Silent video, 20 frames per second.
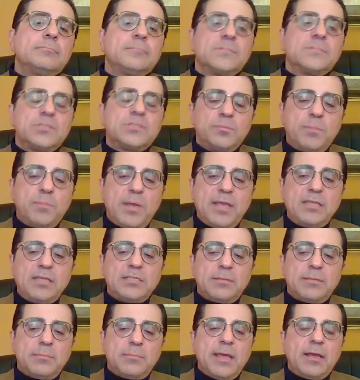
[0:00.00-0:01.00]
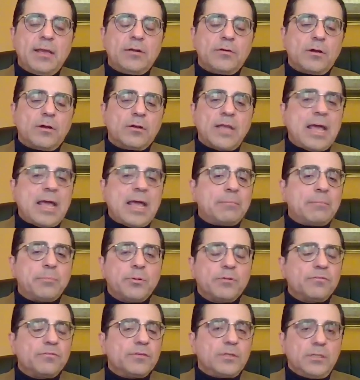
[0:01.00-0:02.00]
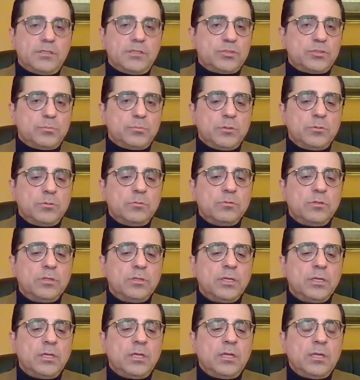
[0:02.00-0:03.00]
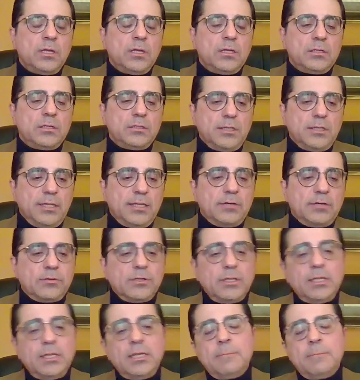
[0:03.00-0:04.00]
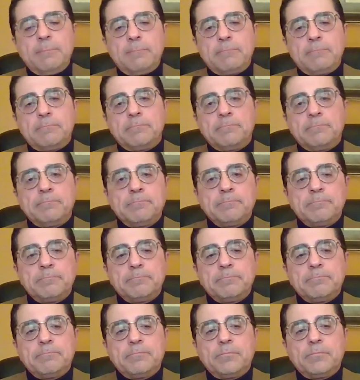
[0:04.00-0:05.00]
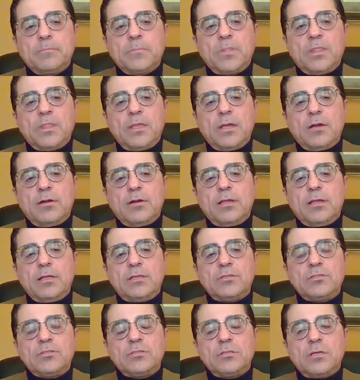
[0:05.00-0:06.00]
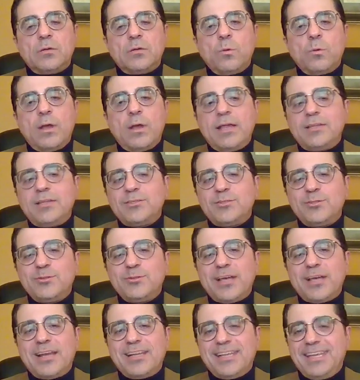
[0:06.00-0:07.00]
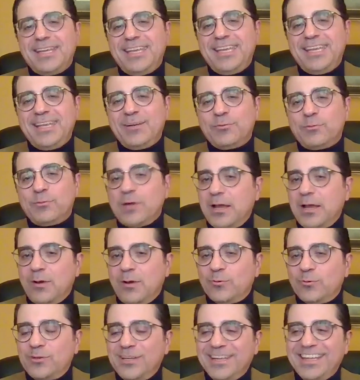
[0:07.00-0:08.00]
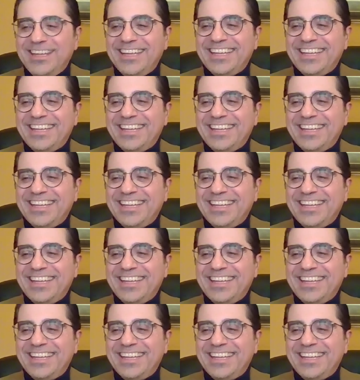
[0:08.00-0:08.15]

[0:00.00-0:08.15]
space and matter are not perfectly smooth. Literally, there is uh, ways to kind of get around